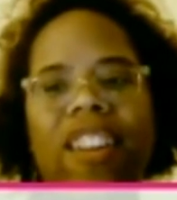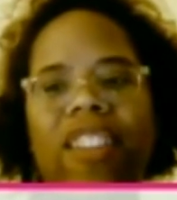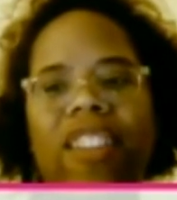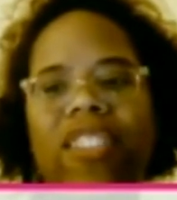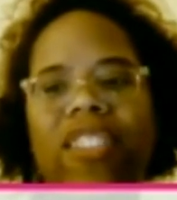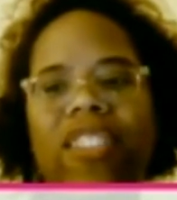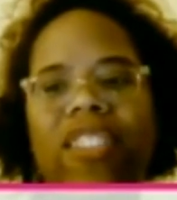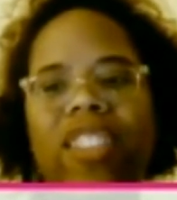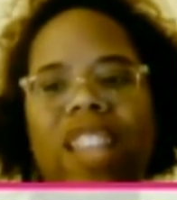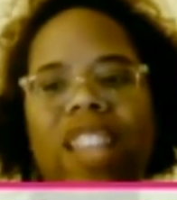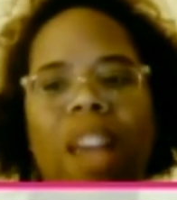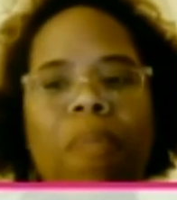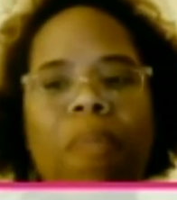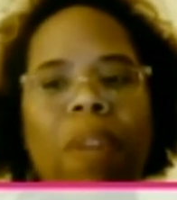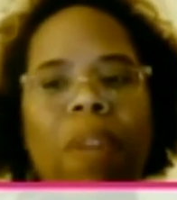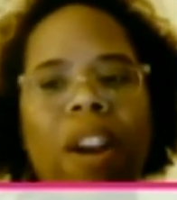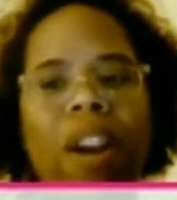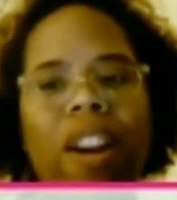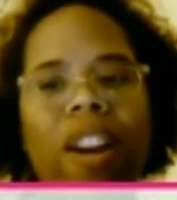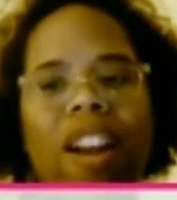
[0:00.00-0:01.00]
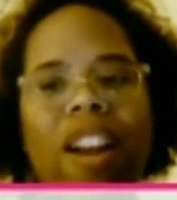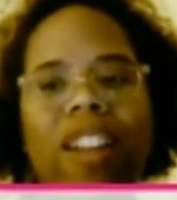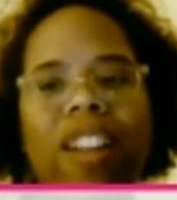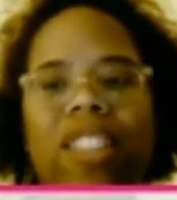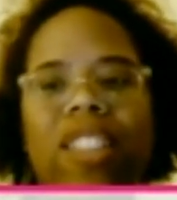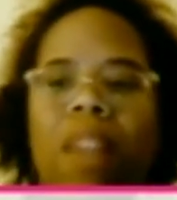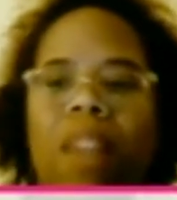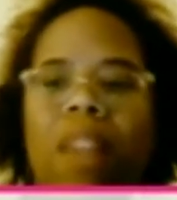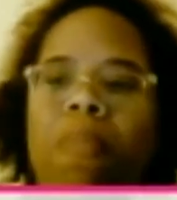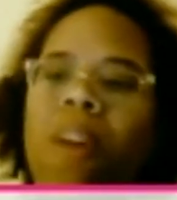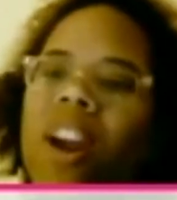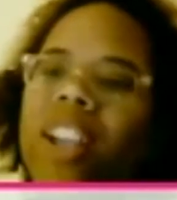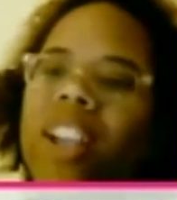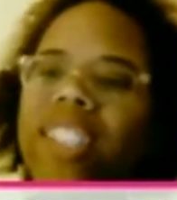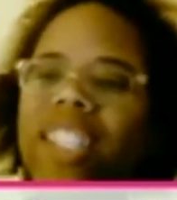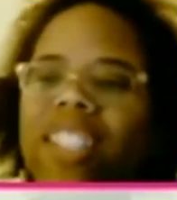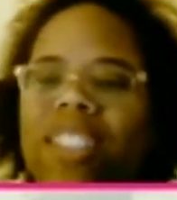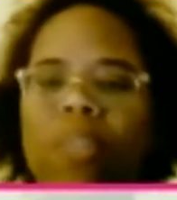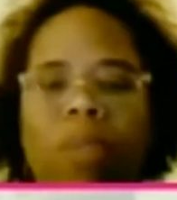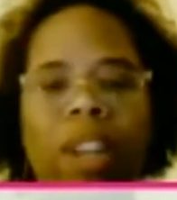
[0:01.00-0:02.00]
Tamar calls
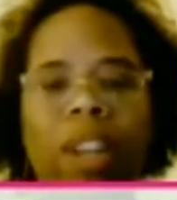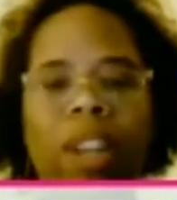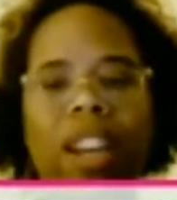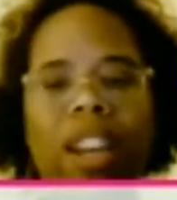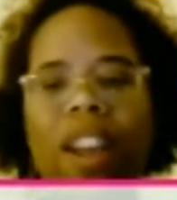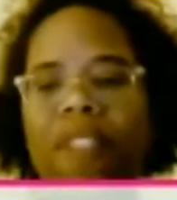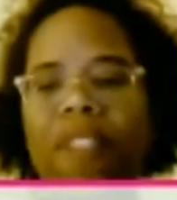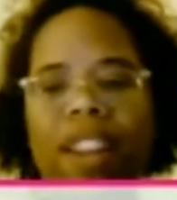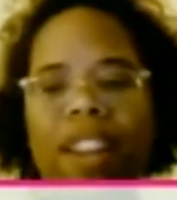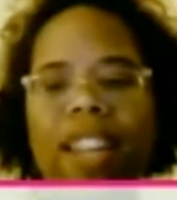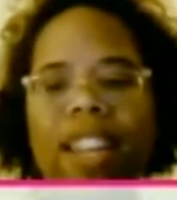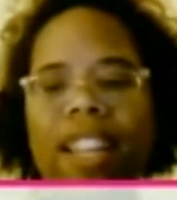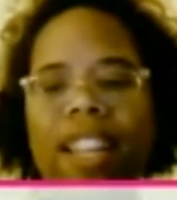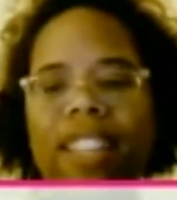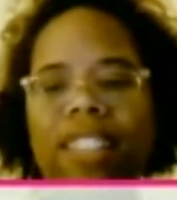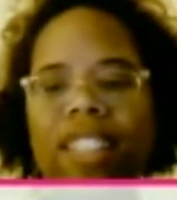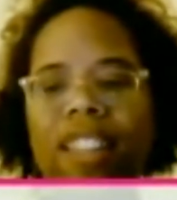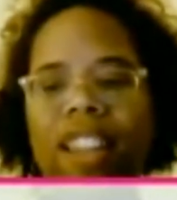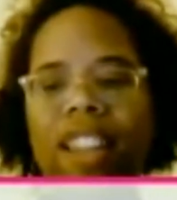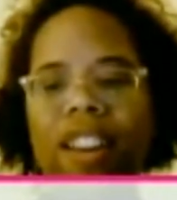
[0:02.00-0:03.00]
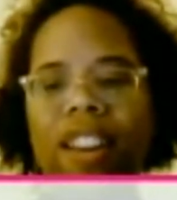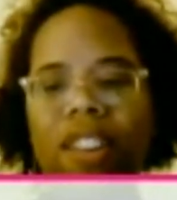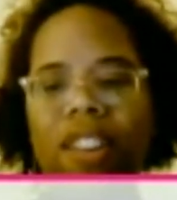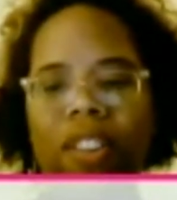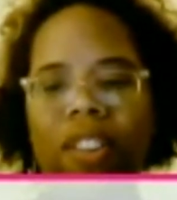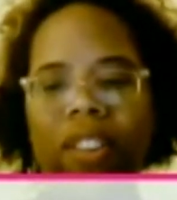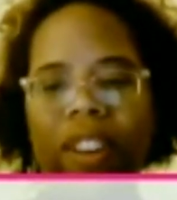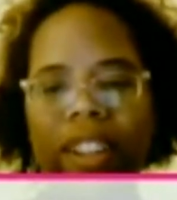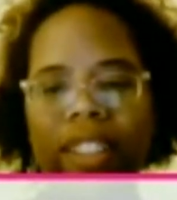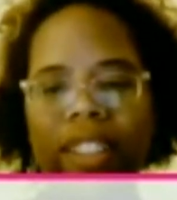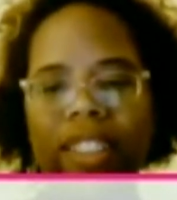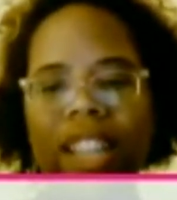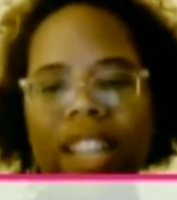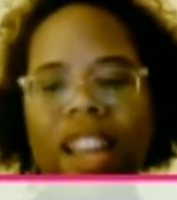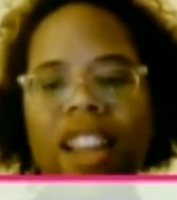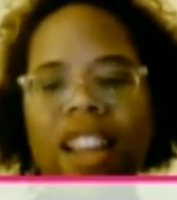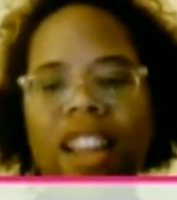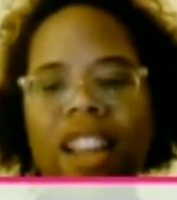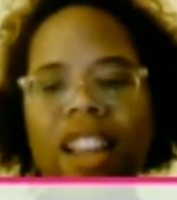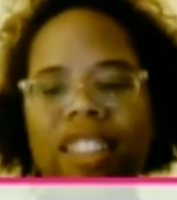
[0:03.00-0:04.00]
Tamartians, whatever it is, they're
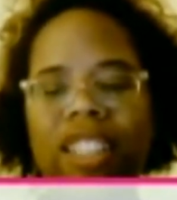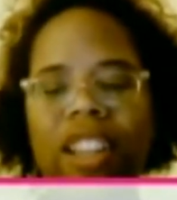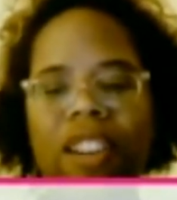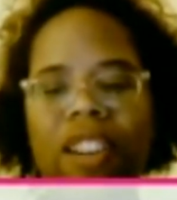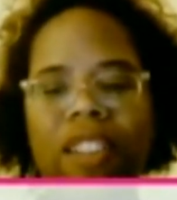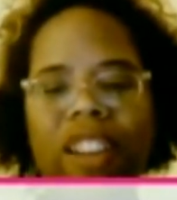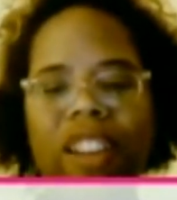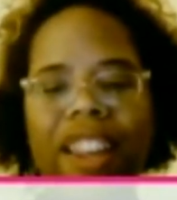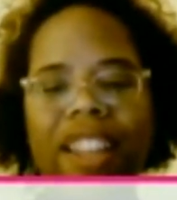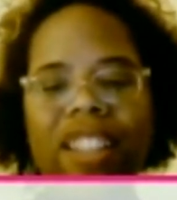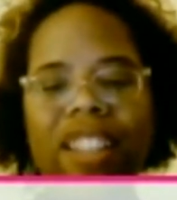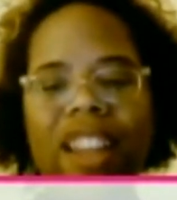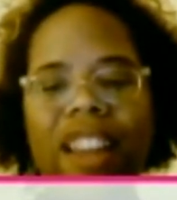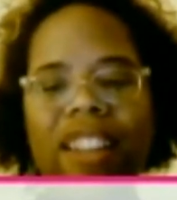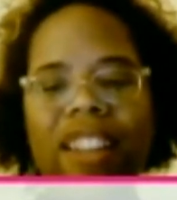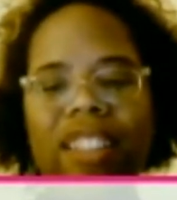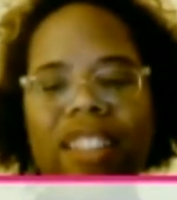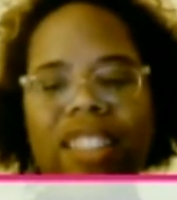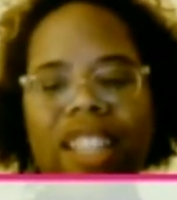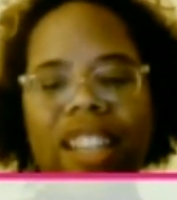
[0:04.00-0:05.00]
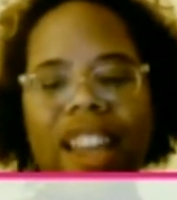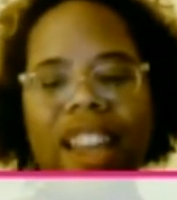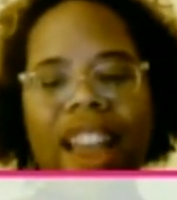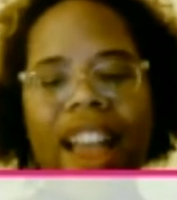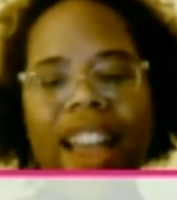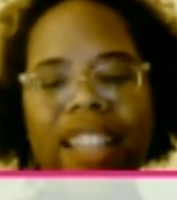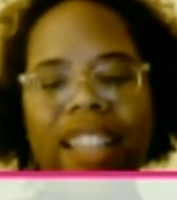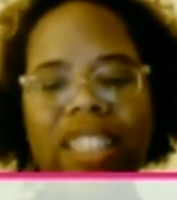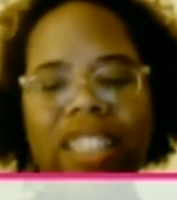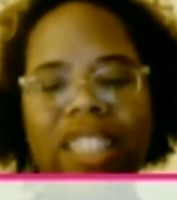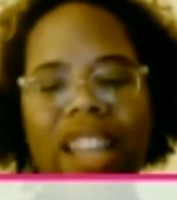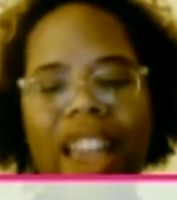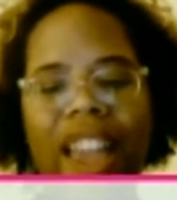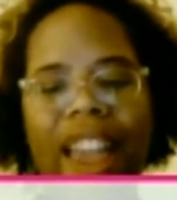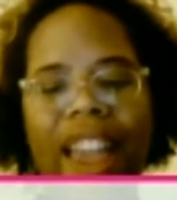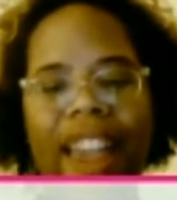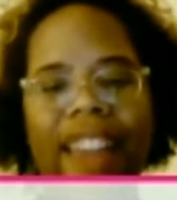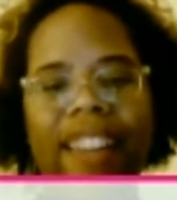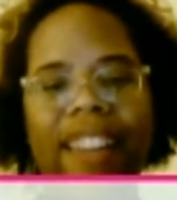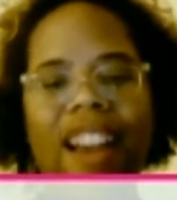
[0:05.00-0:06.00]
yours. So anytime you see the
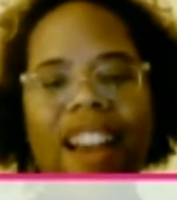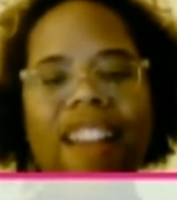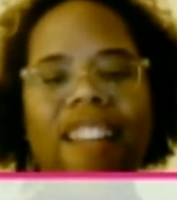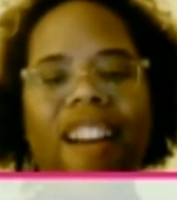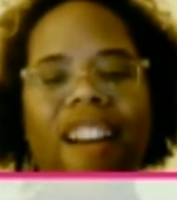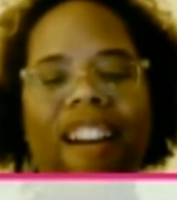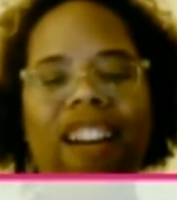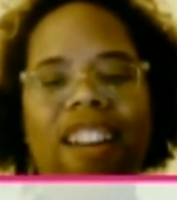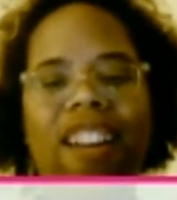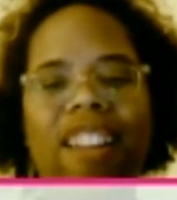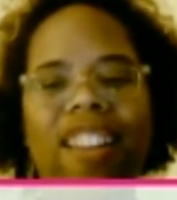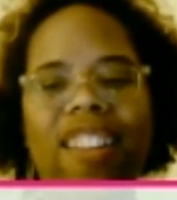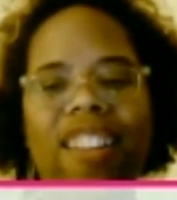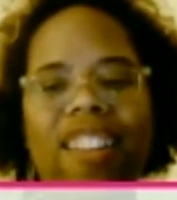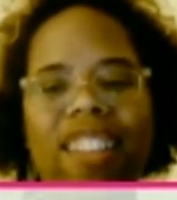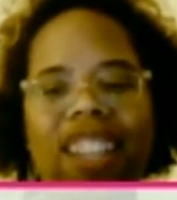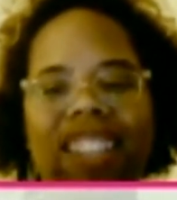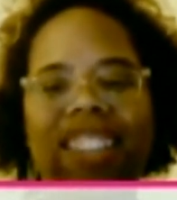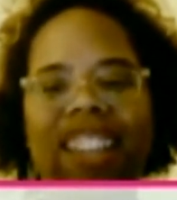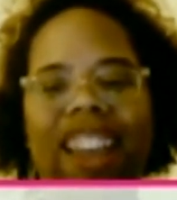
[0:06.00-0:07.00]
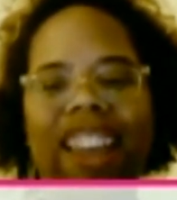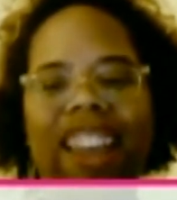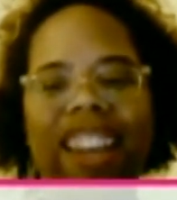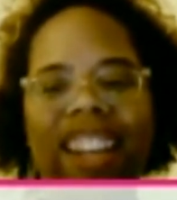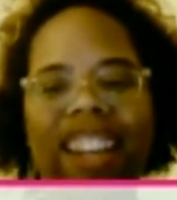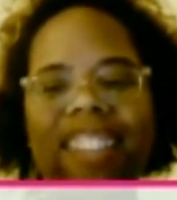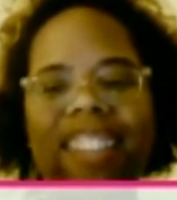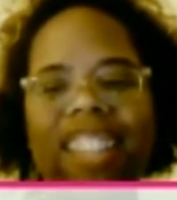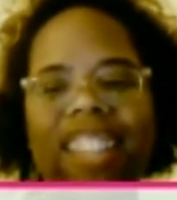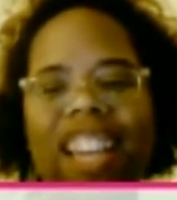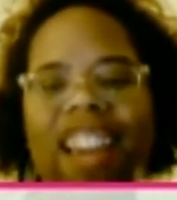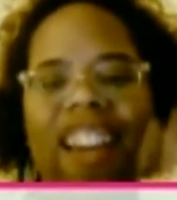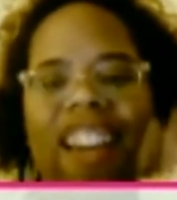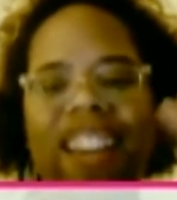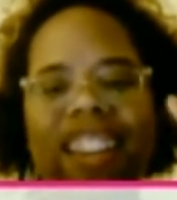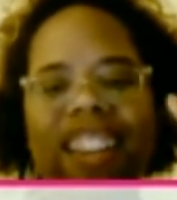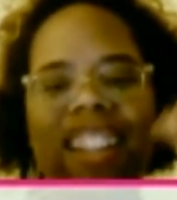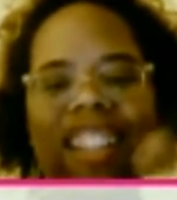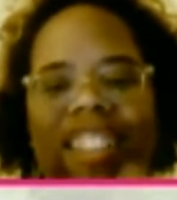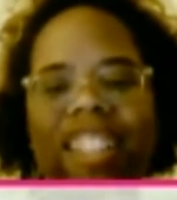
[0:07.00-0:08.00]
hashtag, I call these ladies,
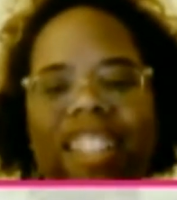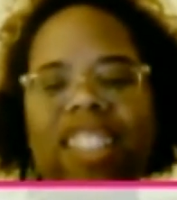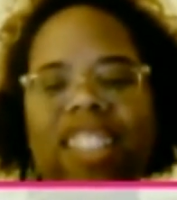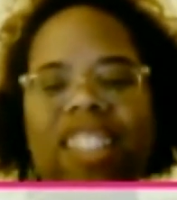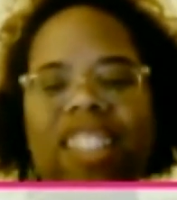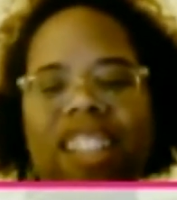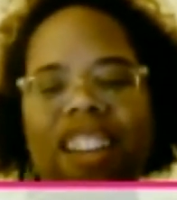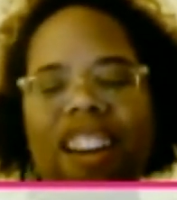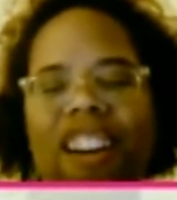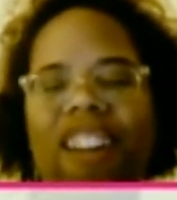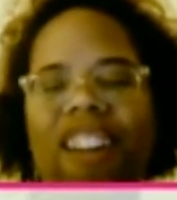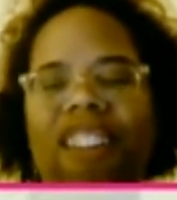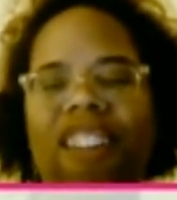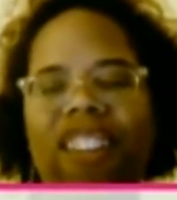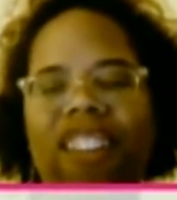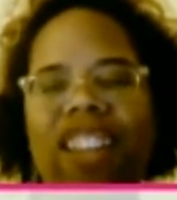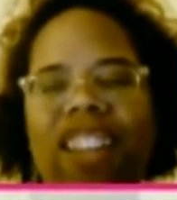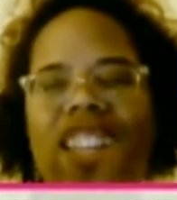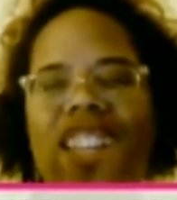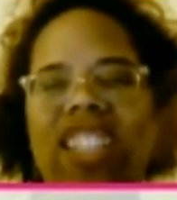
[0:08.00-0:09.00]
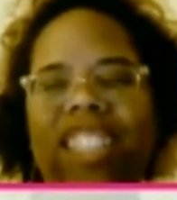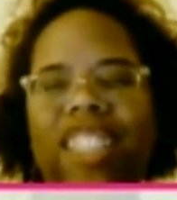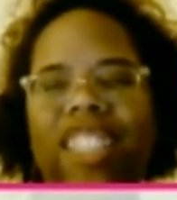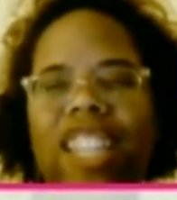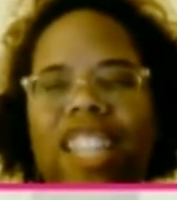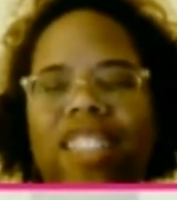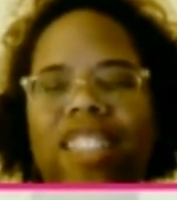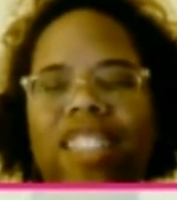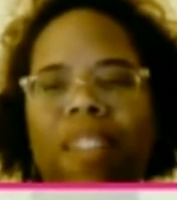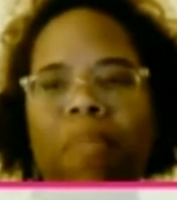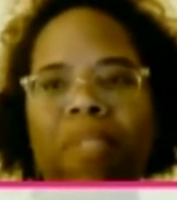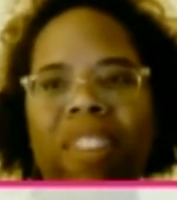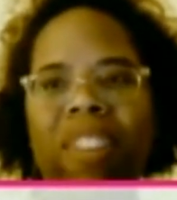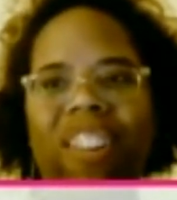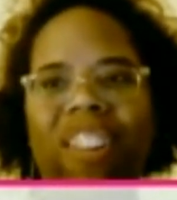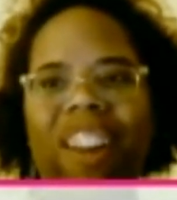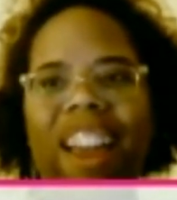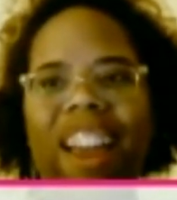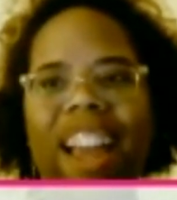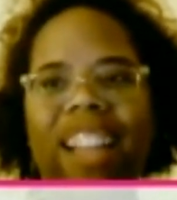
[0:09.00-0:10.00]
Laticia Nicole is Chic
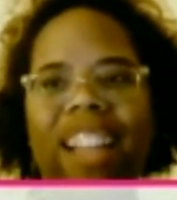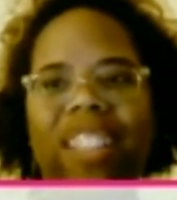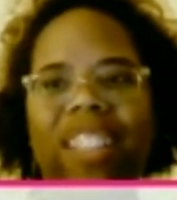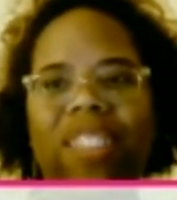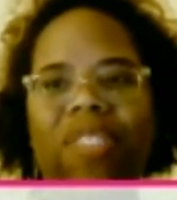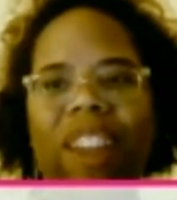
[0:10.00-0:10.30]
Chepreneur